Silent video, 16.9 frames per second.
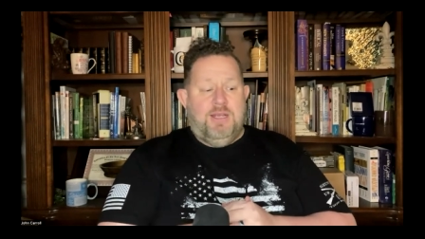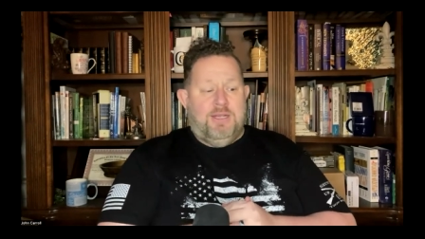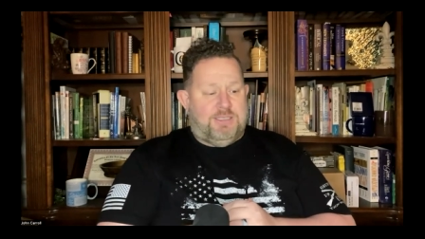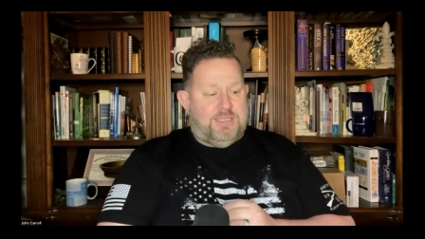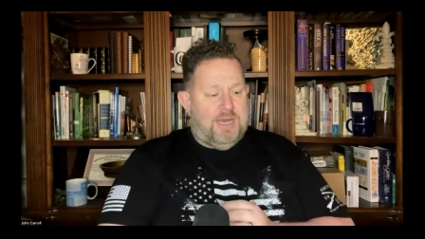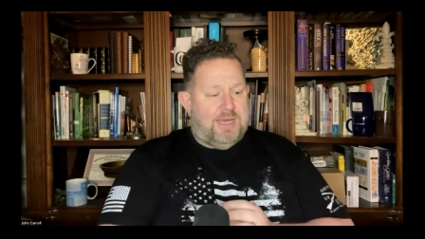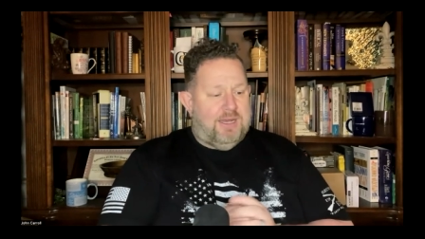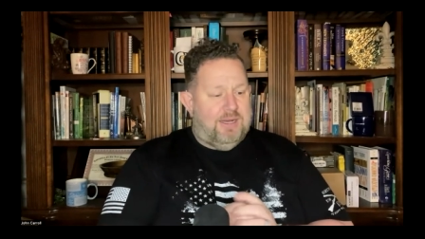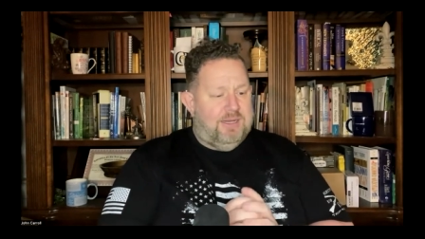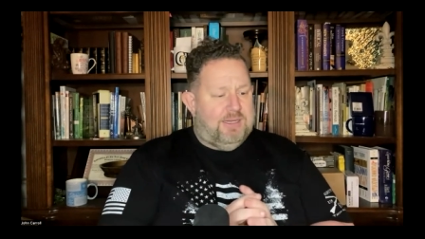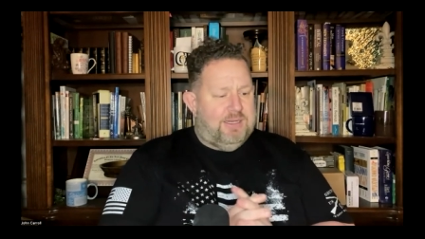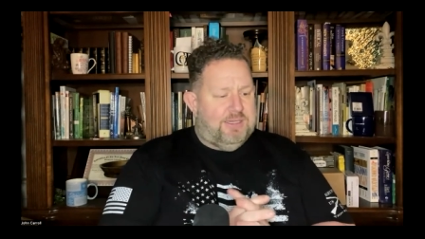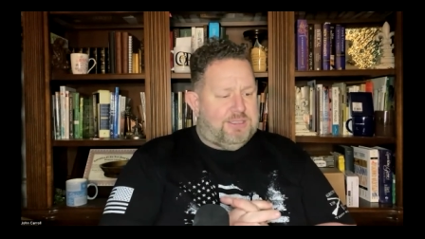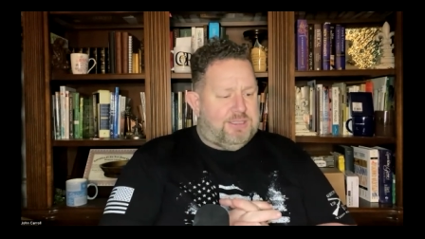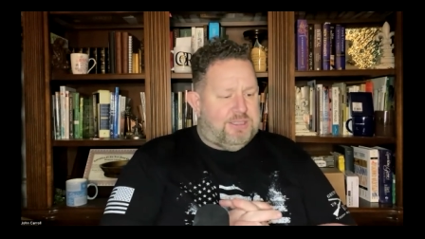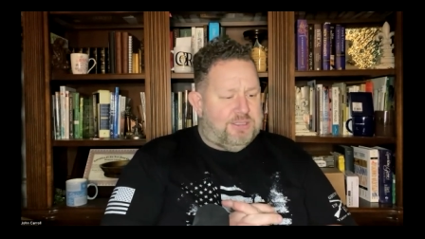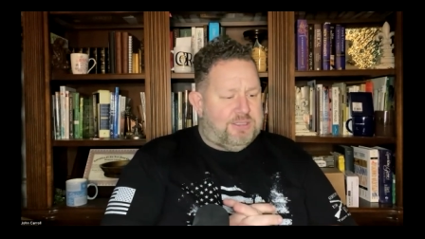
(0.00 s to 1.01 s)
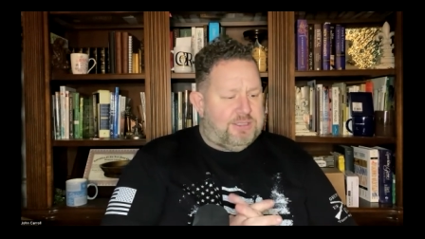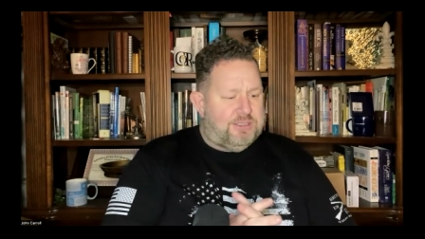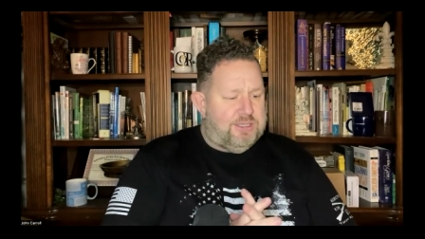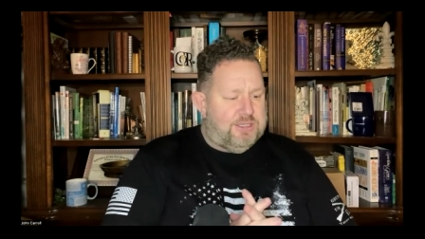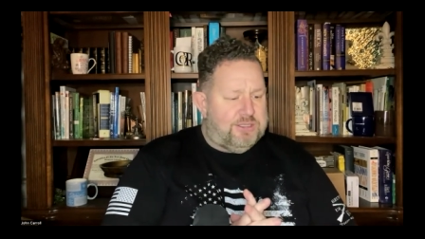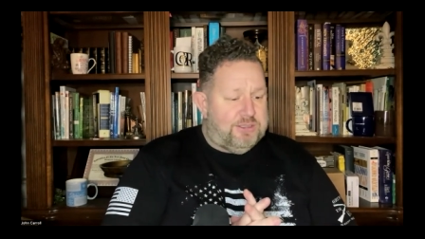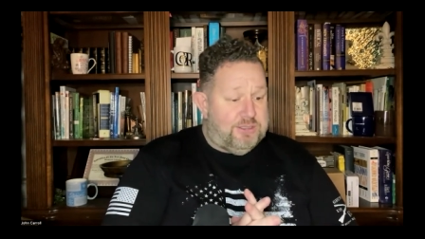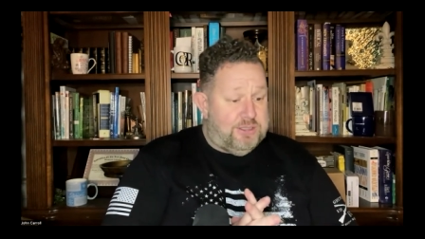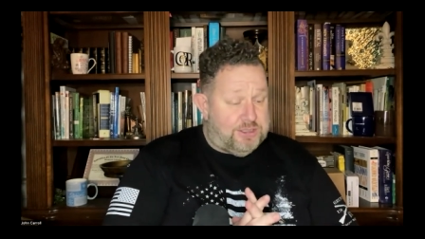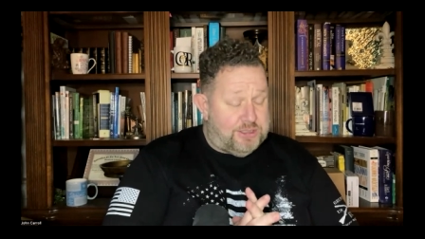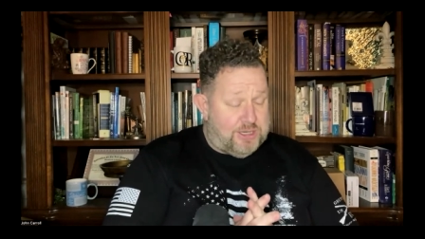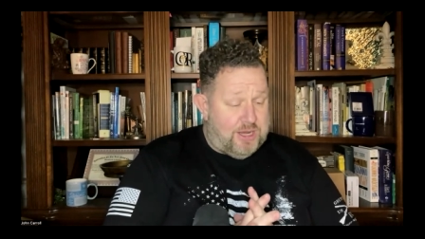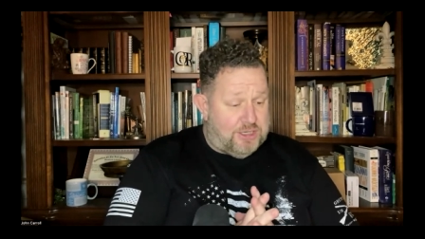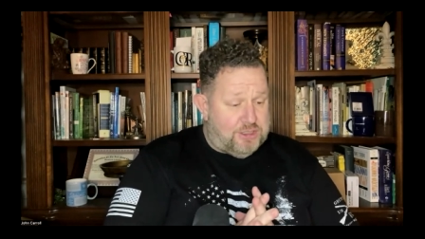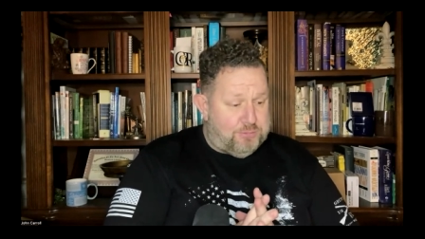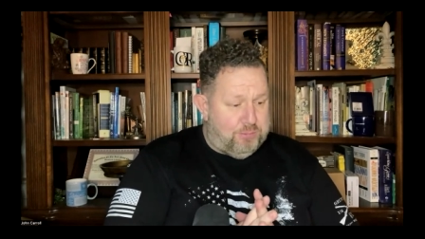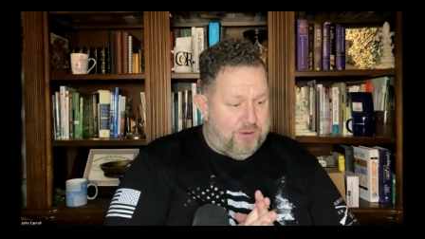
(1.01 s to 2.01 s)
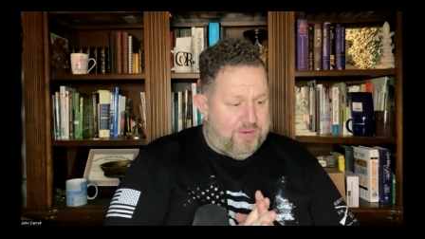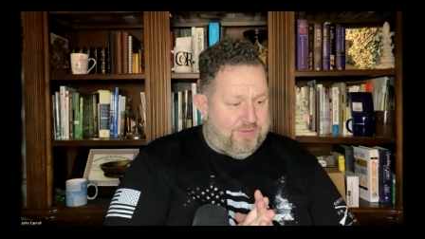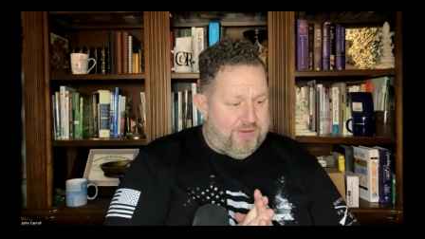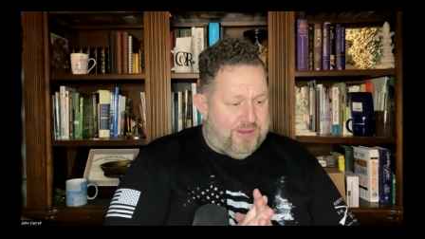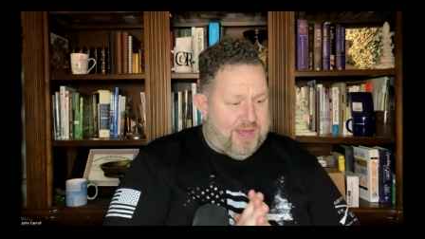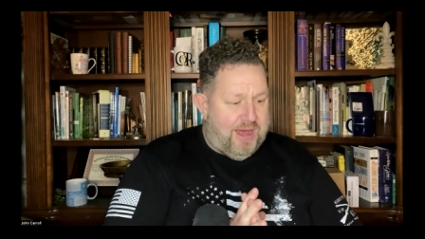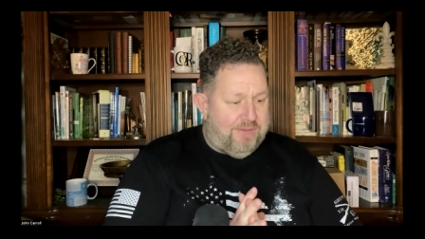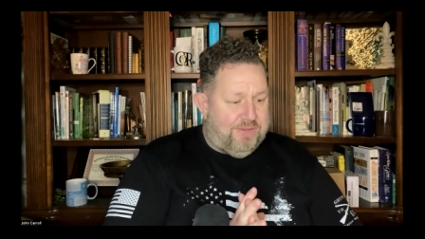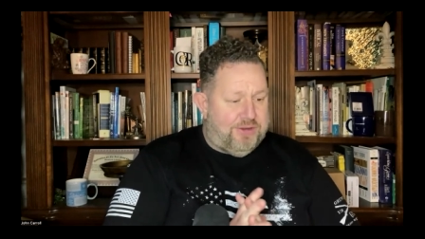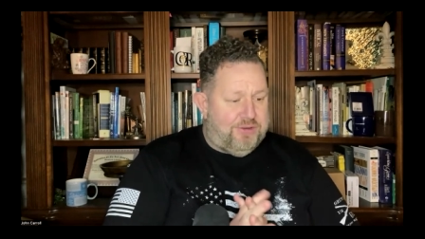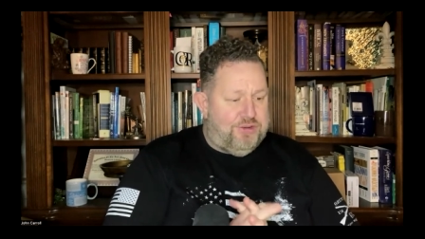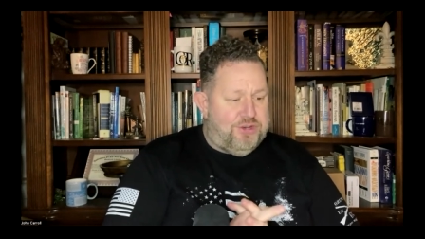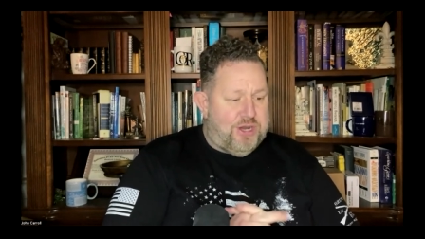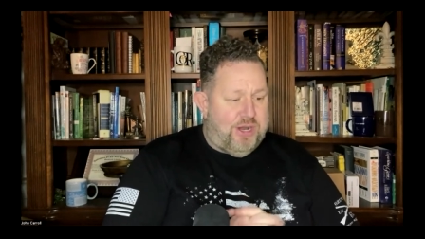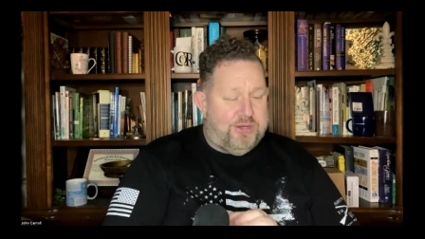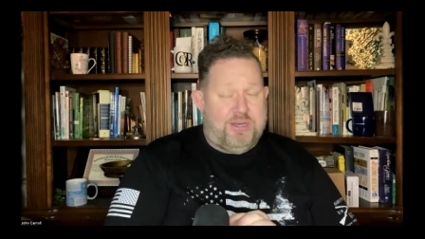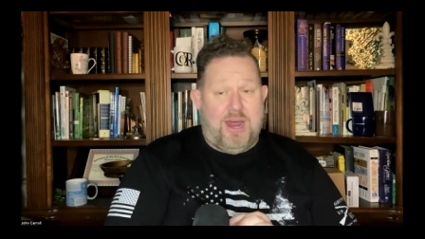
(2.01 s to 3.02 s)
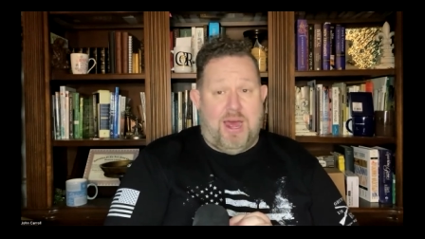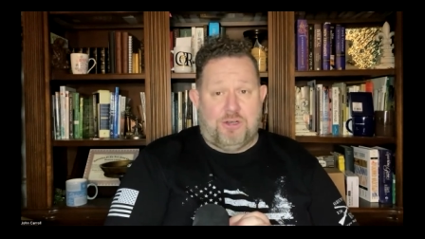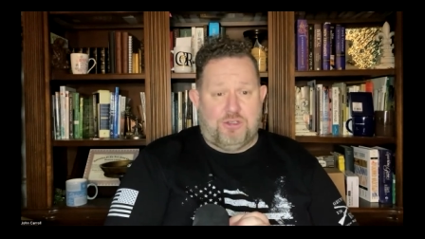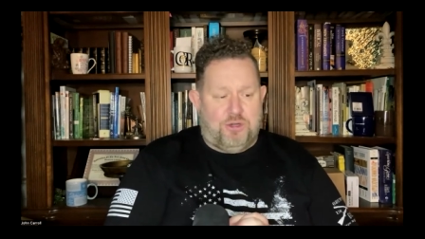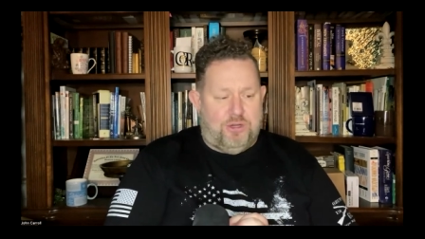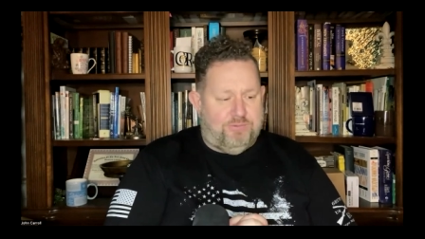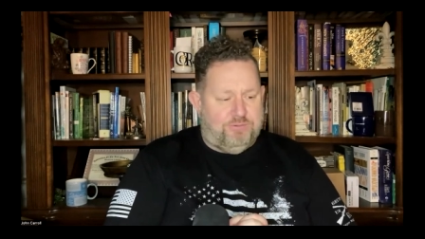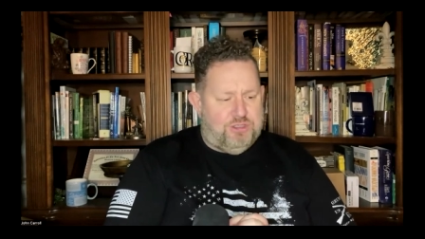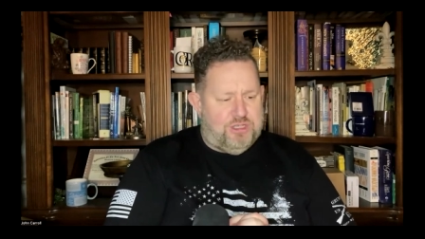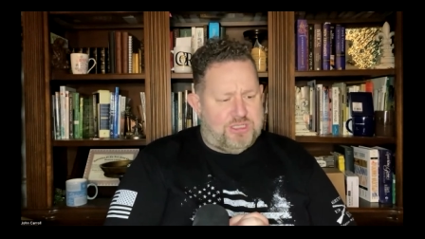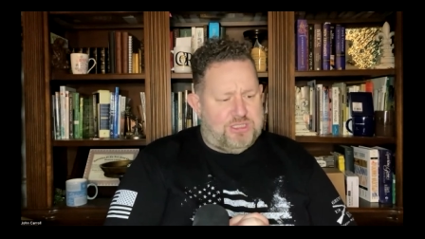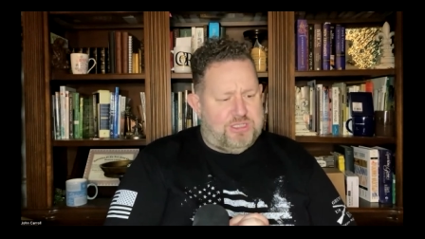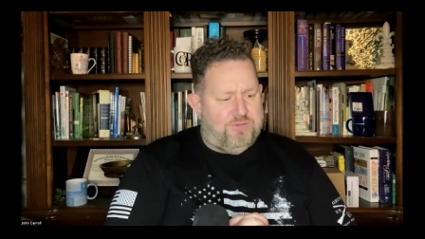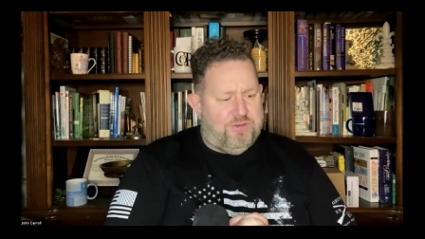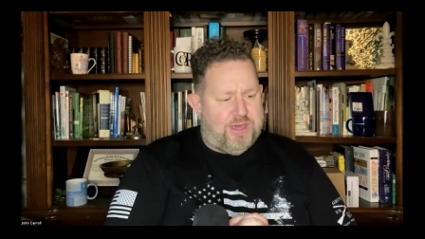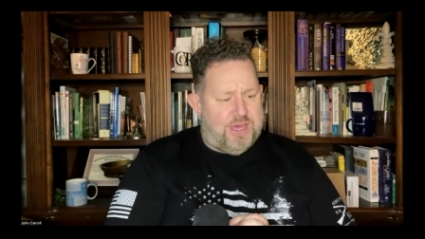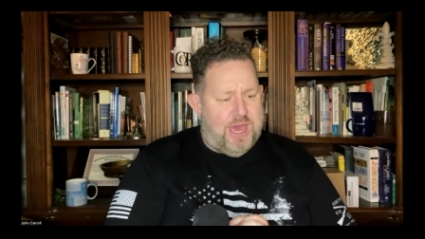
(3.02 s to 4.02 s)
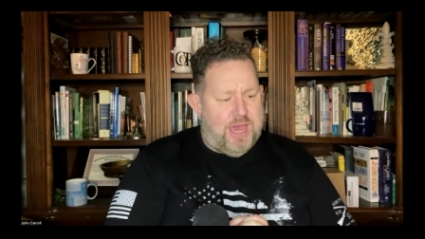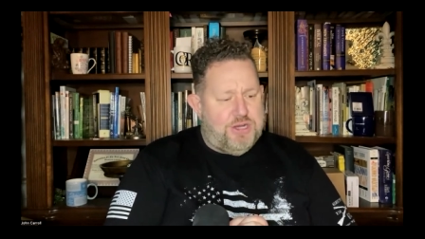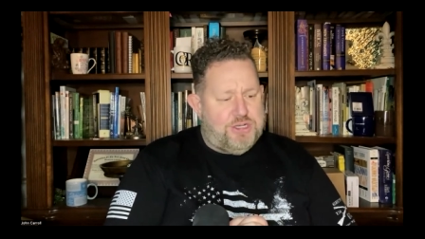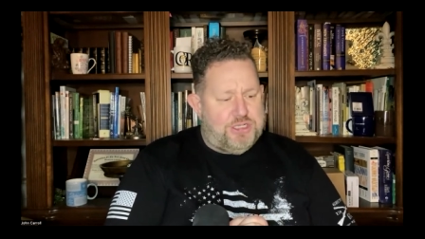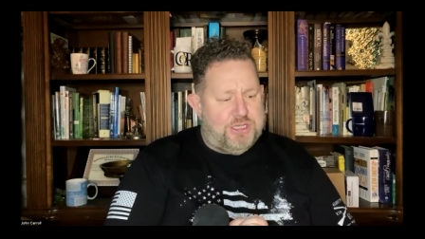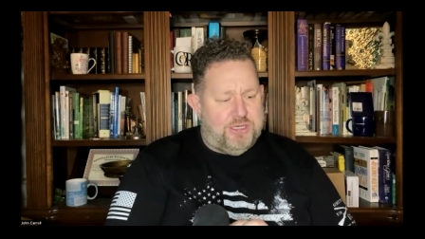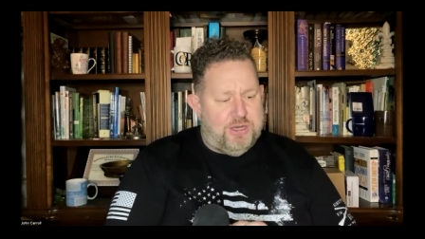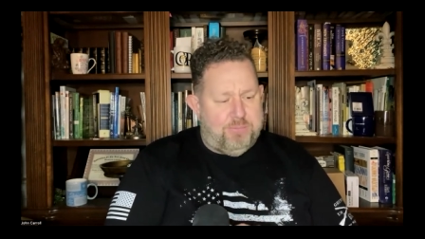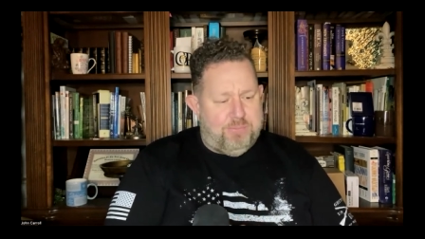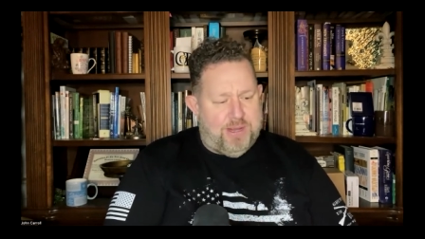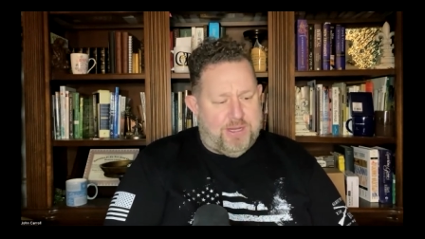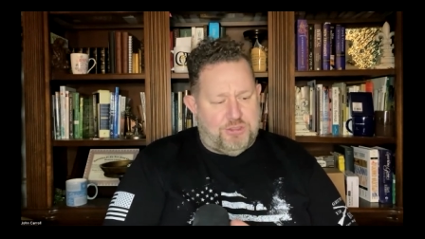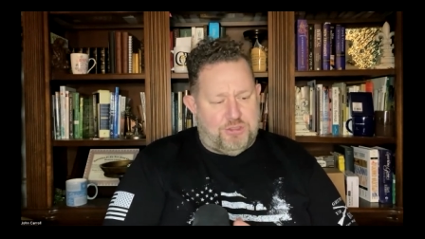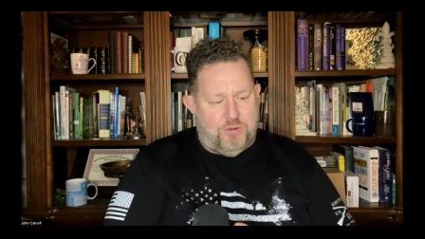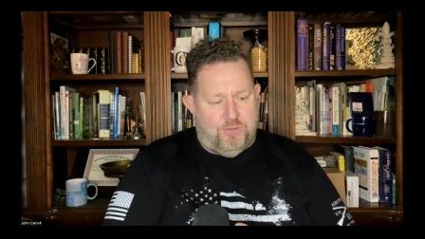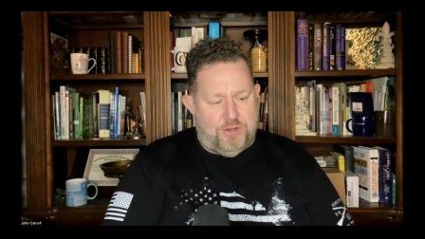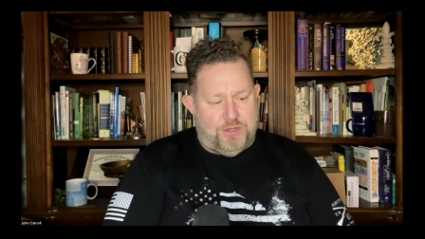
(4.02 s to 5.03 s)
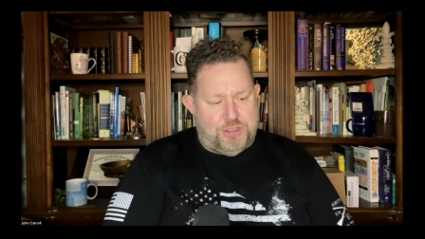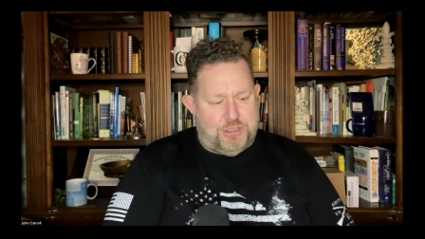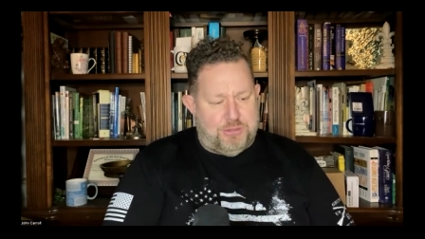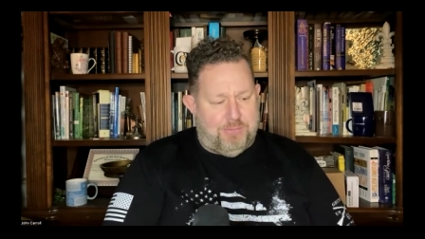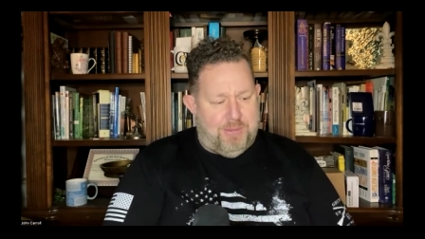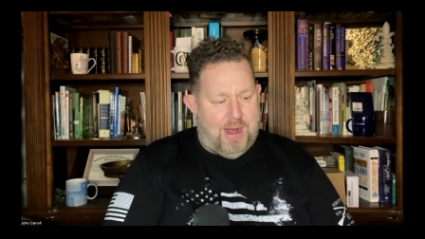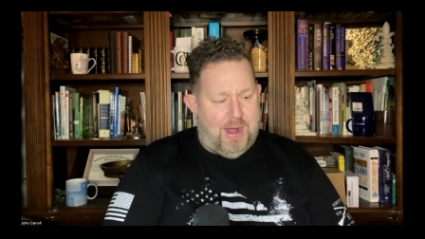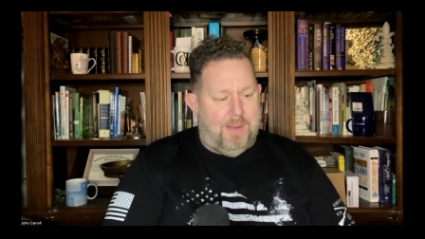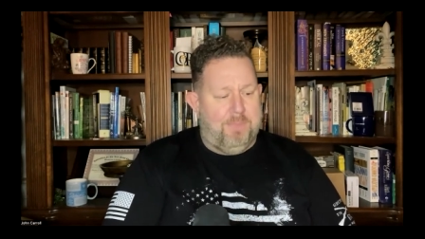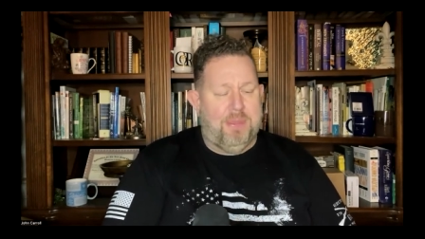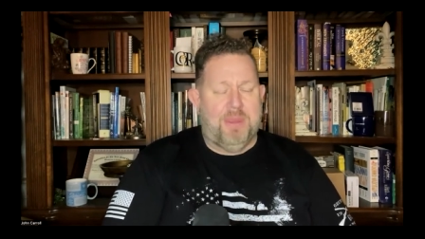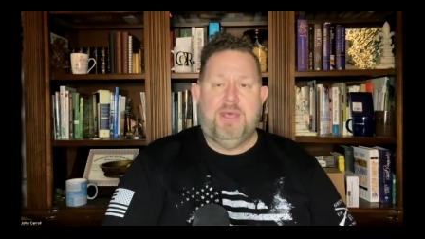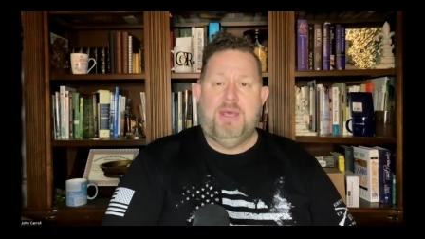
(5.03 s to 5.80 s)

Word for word: Secondly, let's just discuss briefly how the ju- doctrine of justification depends on the Shema.